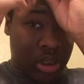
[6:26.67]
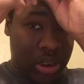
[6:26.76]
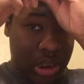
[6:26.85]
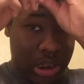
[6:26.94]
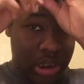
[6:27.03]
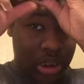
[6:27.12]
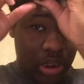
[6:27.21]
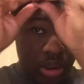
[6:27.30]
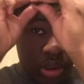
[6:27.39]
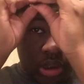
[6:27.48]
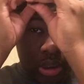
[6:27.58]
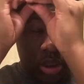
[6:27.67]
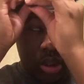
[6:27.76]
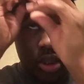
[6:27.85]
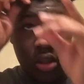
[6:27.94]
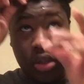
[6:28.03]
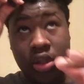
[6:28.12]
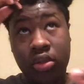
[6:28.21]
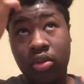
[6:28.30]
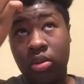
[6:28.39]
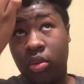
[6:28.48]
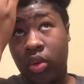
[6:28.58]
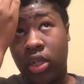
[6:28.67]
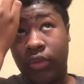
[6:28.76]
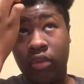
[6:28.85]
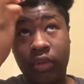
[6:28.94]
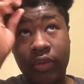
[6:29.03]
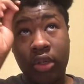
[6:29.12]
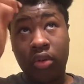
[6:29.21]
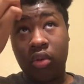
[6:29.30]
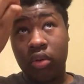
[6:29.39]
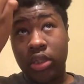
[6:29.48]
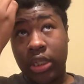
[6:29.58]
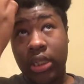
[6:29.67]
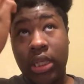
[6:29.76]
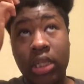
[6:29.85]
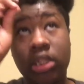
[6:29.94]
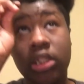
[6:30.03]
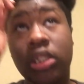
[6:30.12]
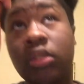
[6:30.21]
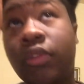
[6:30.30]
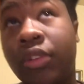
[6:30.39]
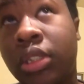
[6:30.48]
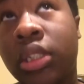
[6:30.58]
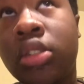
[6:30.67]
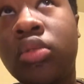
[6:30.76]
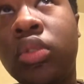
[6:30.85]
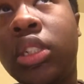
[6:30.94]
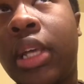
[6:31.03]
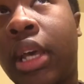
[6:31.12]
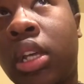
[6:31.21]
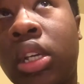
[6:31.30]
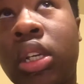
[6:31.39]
And see, the thing is, there's a normal way of doing finger coils like that. See, first thing I do is that.